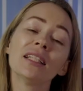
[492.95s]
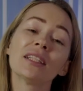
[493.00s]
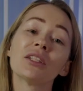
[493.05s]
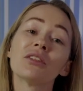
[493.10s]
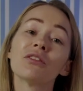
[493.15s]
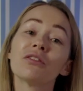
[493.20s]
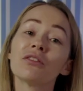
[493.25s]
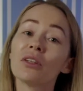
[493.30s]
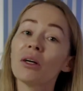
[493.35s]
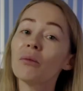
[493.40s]

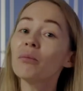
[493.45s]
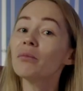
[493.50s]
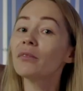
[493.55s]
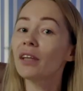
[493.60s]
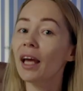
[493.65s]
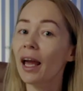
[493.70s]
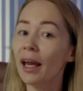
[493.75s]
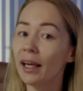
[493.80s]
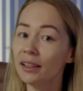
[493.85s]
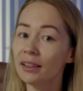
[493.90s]
So from
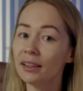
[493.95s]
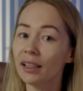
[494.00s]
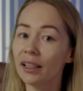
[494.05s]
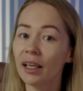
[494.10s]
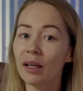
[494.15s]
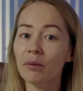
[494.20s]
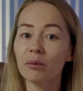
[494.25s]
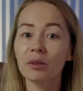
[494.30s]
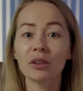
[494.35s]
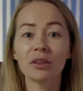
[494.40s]
8
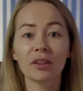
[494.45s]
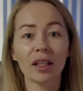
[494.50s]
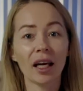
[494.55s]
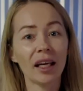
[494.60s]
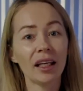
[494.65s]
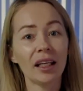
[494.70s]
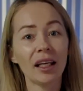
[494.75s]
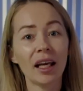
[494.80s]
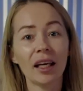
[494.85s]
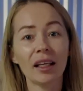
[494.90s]
a.m. to
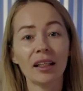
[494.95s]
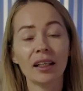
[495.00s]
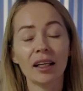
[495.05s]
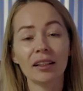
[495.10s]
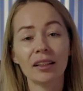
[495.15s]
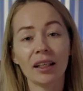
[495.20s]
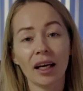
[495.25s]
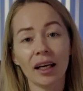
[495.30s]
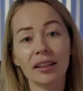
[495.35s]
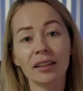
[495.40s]

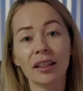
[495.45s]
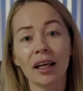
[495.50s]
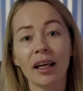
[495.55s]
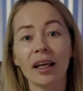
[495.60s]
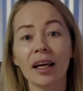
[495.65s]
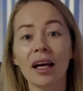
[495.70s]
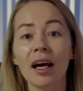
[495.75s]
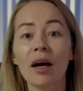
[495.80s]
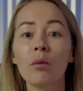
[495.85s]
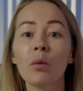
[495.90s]
9
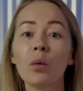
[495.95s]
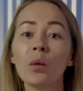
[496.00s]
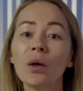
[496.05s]
a.m.